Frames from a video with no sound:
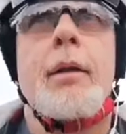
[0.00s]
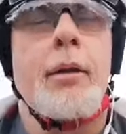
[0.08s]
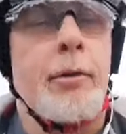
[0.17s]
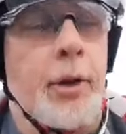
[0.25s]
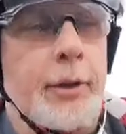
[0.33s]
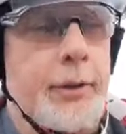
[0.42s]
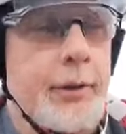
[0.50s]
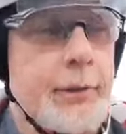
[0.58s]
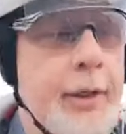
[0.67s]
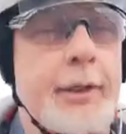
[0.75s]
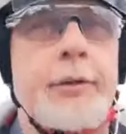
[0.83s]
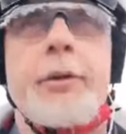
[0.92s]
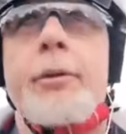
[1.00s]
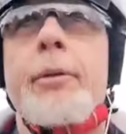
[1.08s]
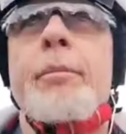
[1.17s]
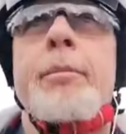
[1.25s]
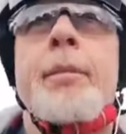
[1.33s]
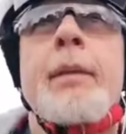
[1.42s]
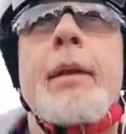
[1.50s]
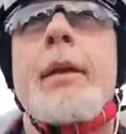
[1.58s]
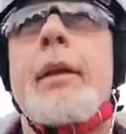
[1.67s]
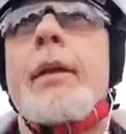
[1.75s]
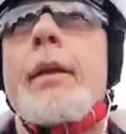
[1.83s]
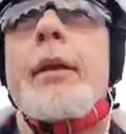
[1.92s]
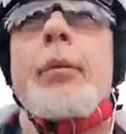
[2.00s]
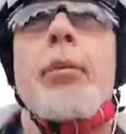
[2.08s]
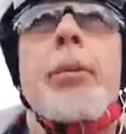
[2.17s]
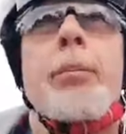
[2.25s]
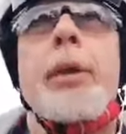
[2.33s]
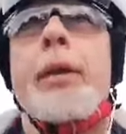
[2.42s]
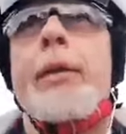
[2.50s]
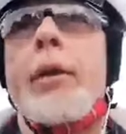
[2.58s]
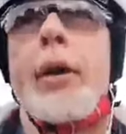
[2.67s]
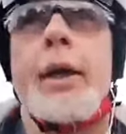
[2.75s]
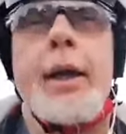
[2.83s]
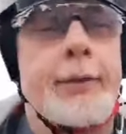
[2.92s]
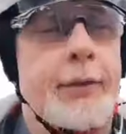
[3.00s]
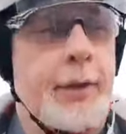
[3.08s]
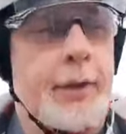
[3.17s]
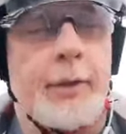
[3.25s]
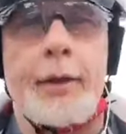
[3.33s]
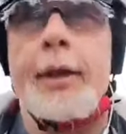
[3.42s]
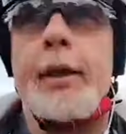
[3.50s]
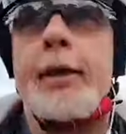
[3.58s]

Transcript: All right, take two. It would appear that I accidentally